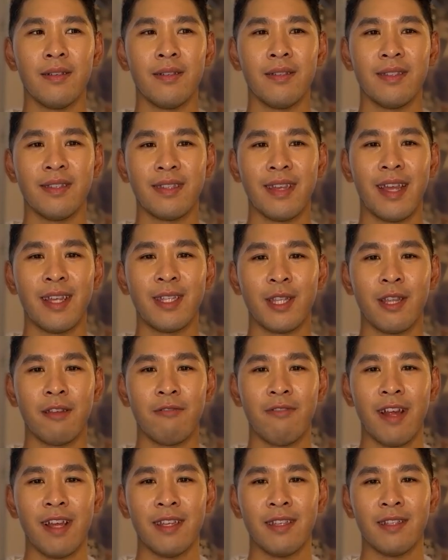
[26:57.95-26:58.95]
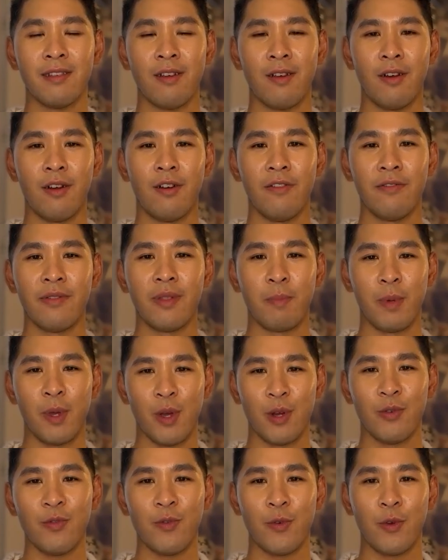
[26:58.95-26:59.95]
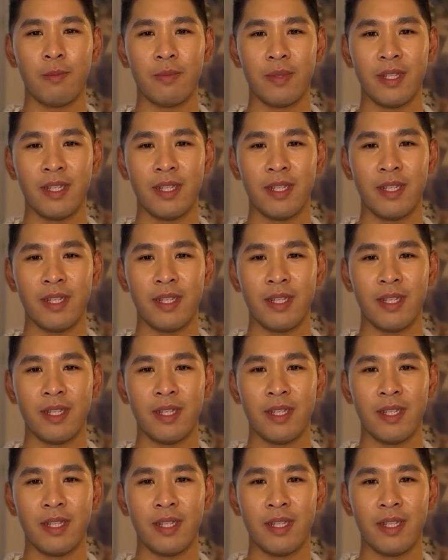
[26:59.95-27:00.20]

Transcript: say to the rest of Beyond Form